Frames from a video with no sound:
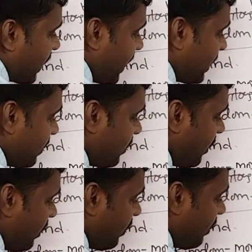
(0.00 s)
and
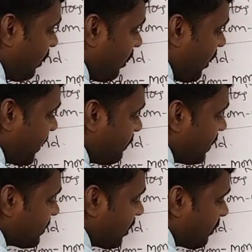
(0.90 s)

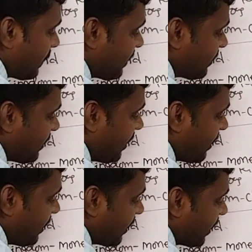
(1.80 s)
animals are placed
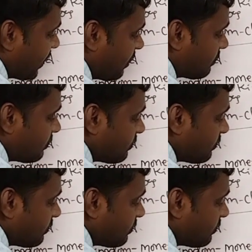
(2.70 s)
under kingdom